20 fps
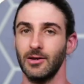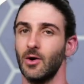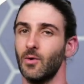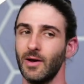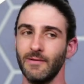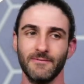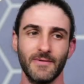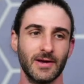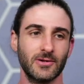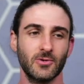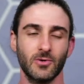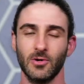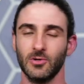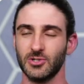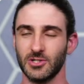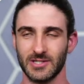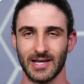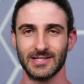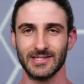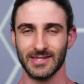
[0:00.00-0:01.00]
No n factorial,
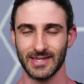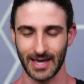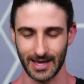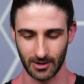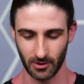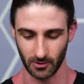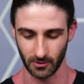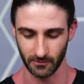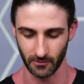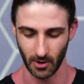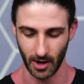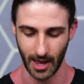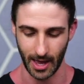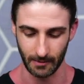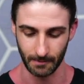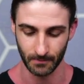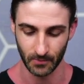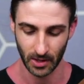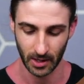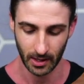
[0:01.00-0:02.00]
just x to the n over
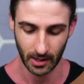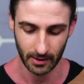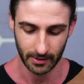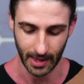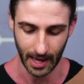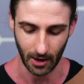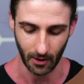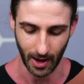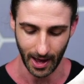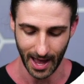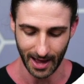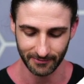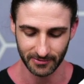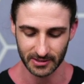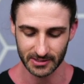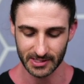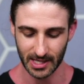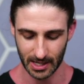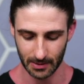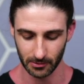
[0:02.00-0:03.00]
n. Now, I have
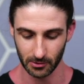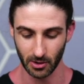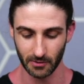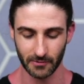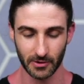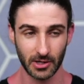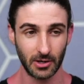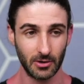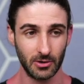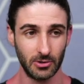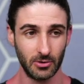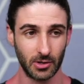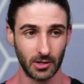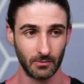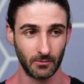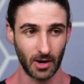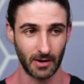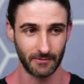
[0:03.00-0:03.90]
this table over here. You can